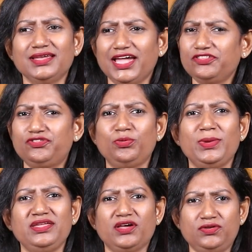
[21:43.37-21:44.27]
and through
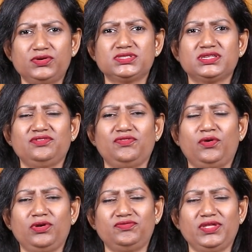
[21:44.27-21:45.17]
many others, if
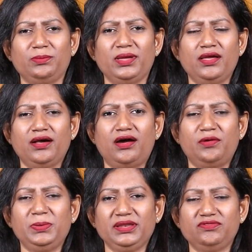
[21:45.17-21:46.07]
all of them
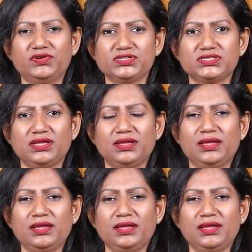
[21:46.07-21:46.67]
are believers.